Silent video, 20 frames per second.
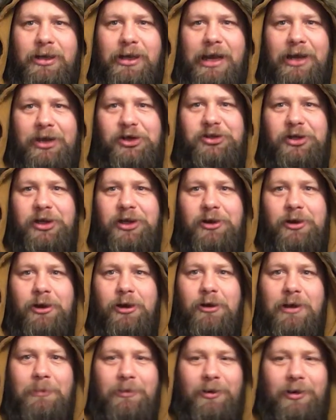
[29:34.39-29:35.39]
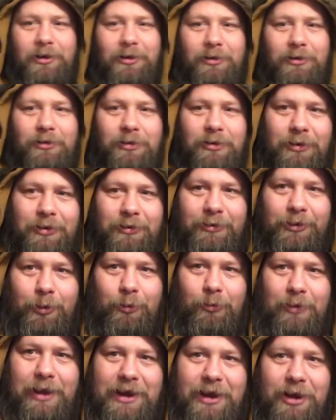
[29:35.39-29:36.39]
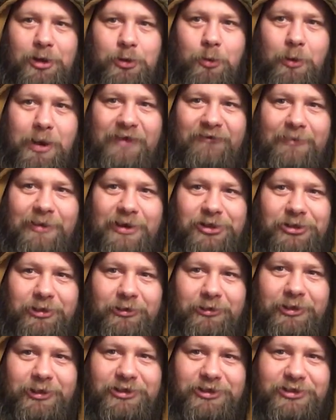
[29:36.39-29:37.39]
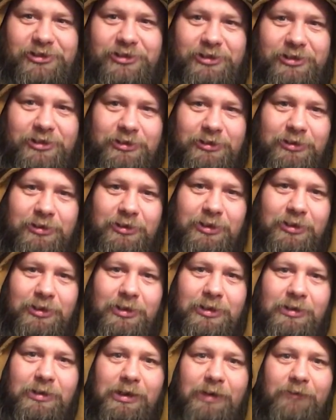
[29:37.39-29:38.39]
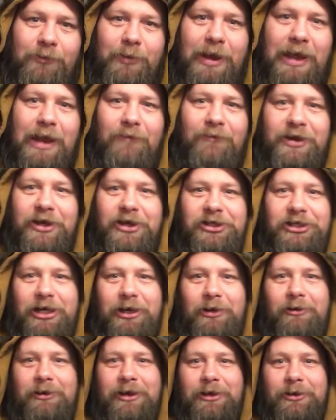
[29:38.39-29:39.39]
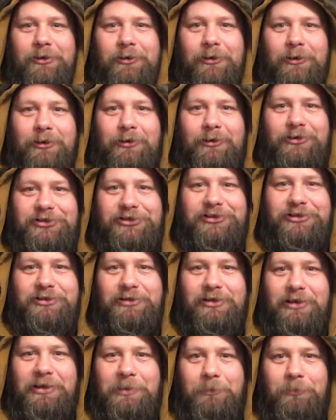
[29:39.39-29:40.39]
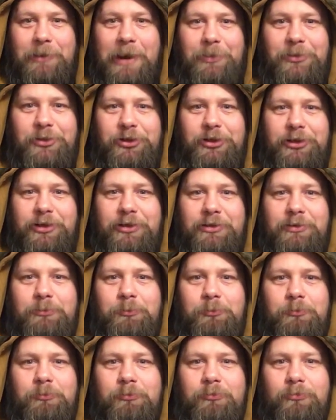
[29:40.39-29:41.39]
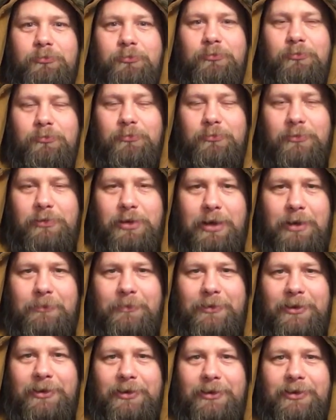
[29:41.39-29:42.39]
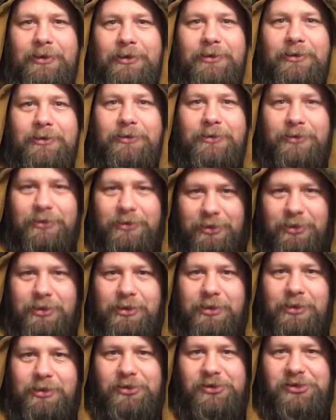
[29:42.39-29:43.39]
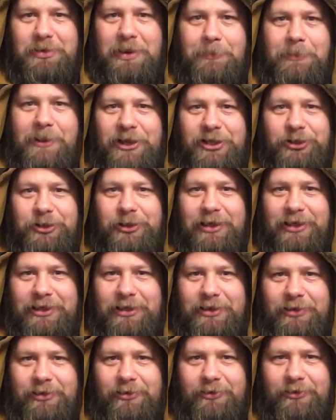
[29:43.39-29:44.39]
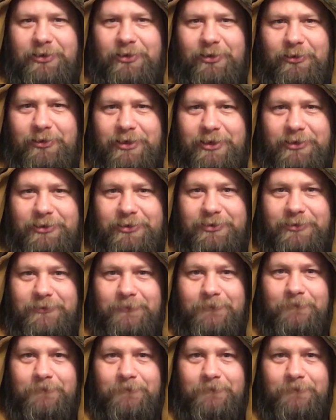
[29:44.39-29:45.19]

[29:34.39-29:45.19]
And just so you know, I'm a little light on coin for my journeys. If you have any charity in your hearts, perhaps you could see my Patreon in the link.